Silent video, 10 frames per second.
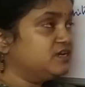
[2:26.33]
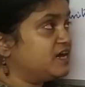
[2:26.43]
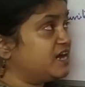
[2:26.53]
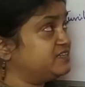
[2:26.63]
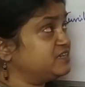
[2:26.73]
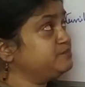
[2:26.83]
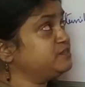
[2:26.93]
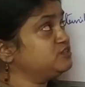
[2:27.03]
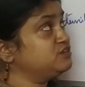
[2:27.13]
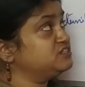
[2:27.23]
At that
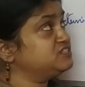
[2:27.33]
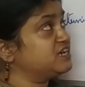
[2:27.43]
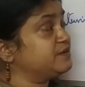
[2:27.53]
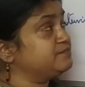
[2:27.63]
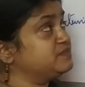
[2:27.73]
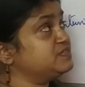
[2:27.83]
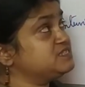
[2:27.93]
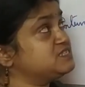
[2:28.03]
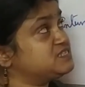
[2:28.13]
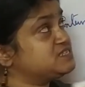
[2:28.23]
particular time,
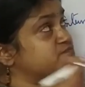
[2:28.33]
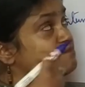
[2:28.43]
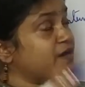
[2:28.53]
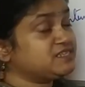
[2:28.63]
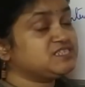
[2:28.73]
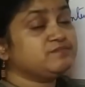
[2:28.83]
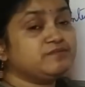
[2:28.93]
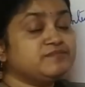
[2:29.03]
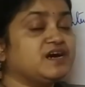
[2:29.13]
this maximum